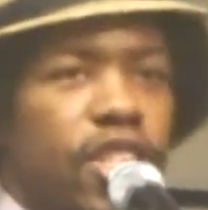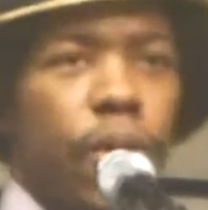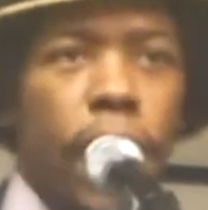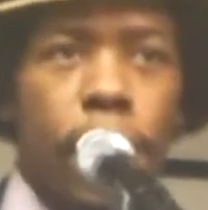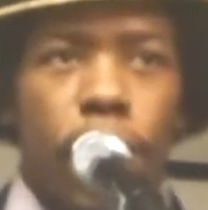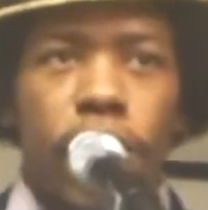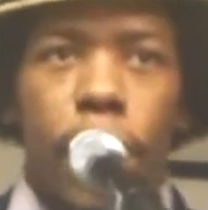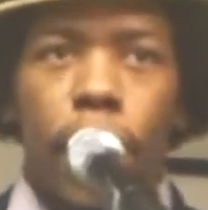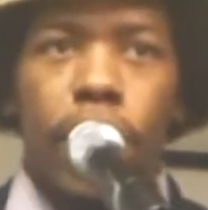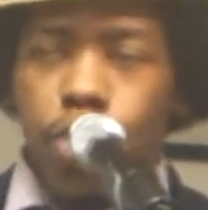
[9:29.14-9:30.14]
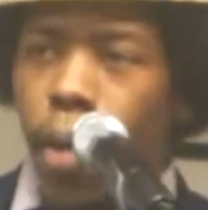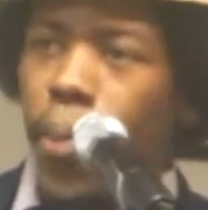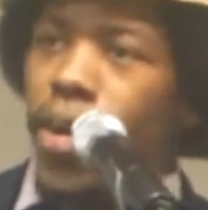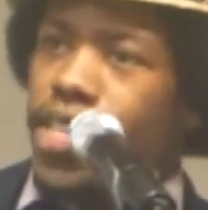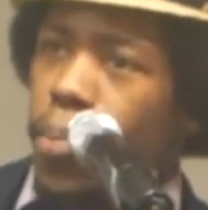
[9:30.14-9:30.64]
two people on the porch. One
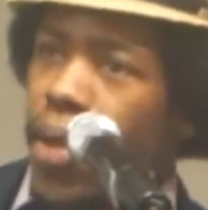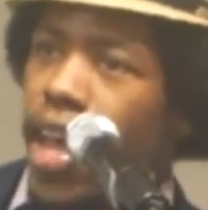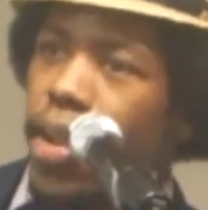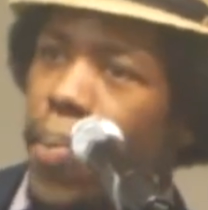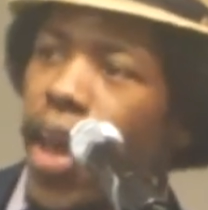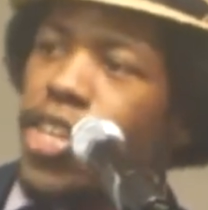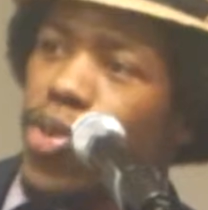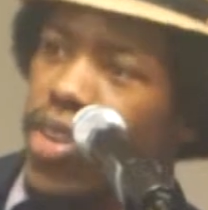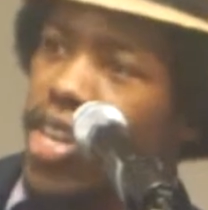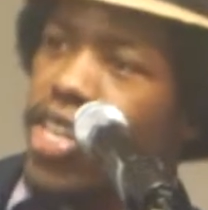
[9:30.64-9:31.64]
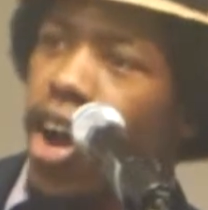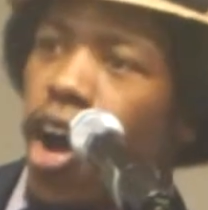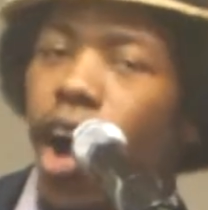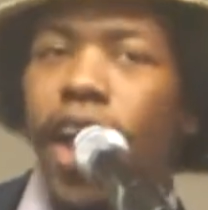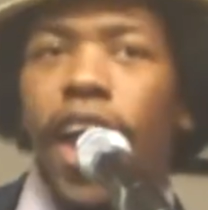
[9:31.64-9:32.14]
person playing the banjo or the
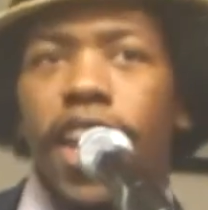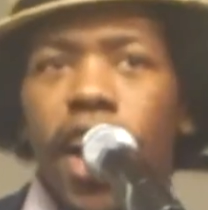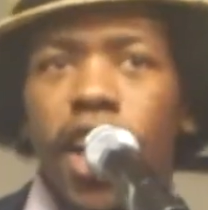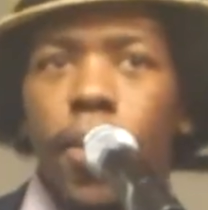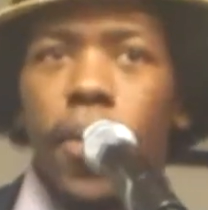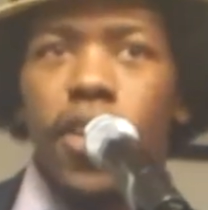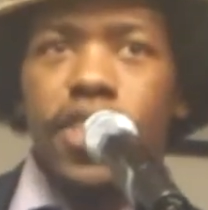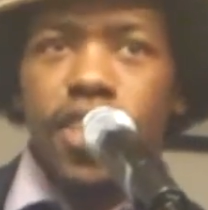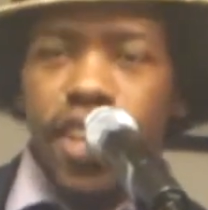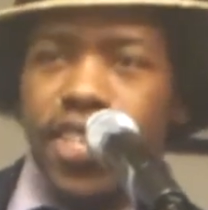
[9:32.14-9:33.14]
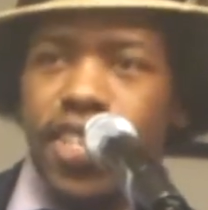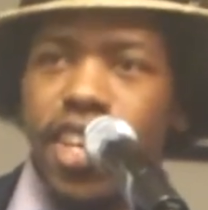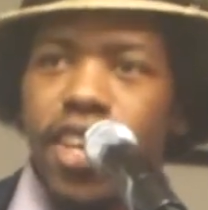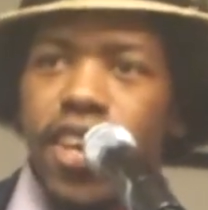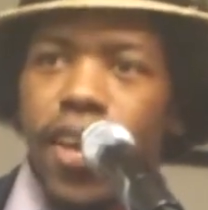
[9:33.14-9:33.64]
guitar, and the other person
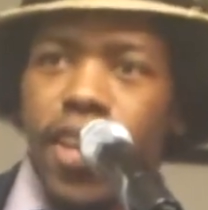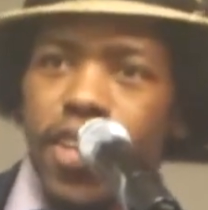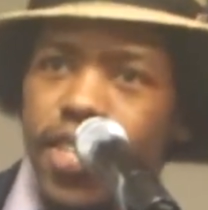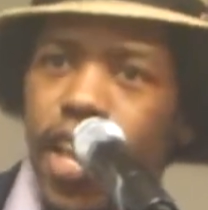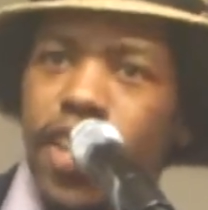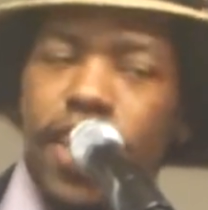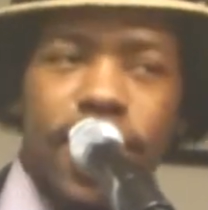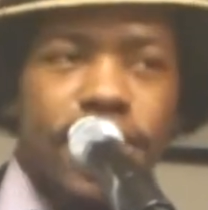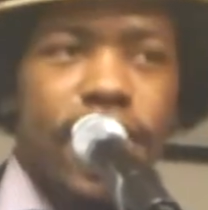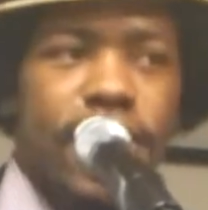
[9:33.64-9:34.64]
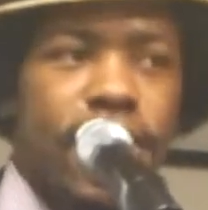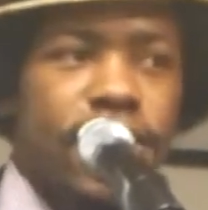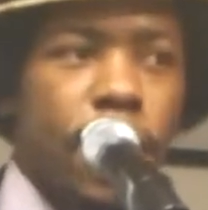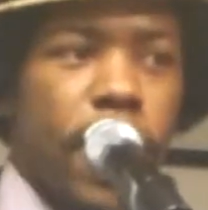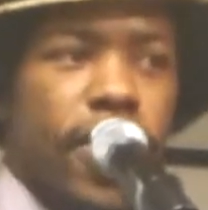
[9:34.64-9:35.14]
listening said that this thing
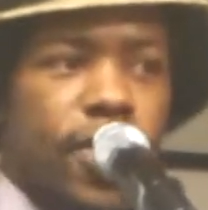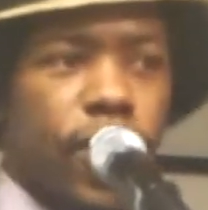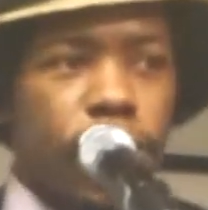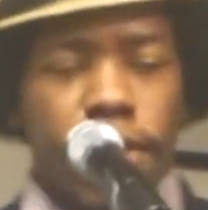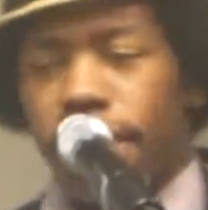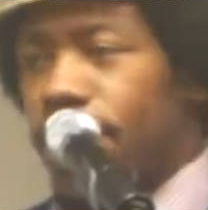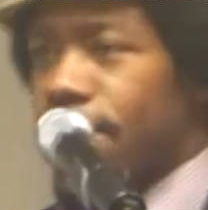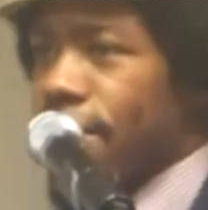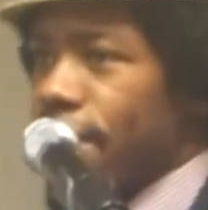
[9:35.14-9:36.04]
needs to be. So they ran into the